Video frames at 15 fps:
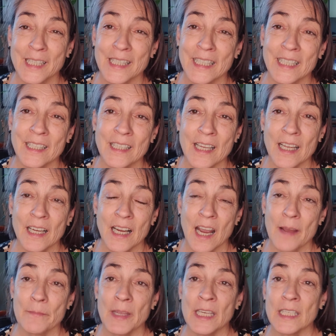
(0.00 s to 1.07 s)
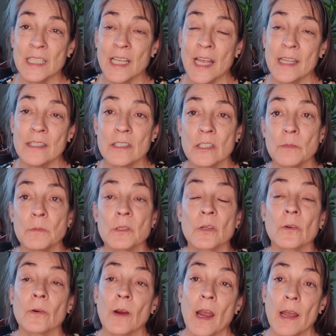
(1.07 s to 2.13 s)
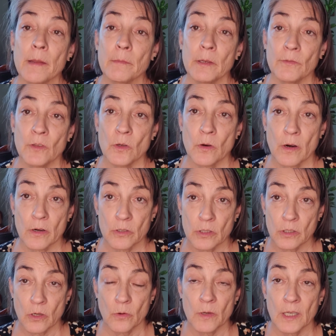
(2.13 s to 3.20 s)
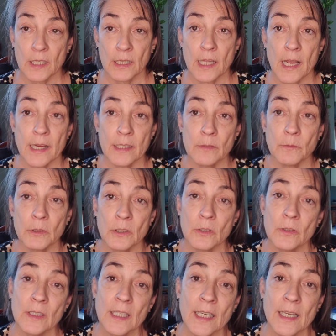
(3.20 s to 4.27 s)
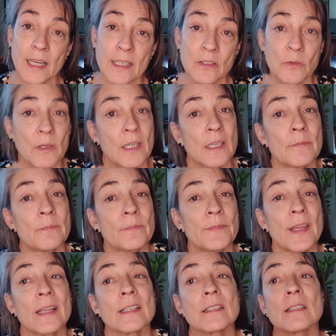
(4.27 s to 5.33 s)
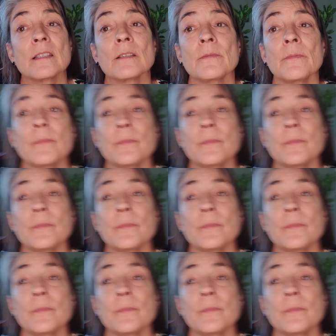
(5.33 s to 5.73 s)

like it, comment, and subscribe if you are so inclined. We'll do it again next week. Thanks.